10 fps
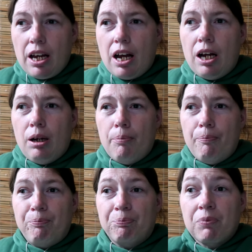
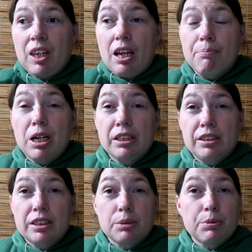Um, and
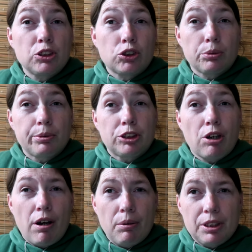money has been super
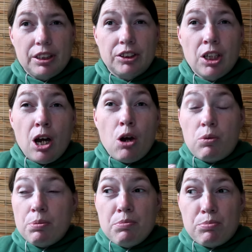tight with us.
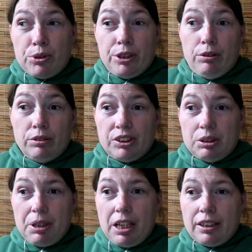We've been pretty honest
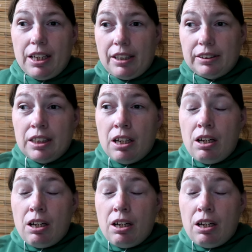about that.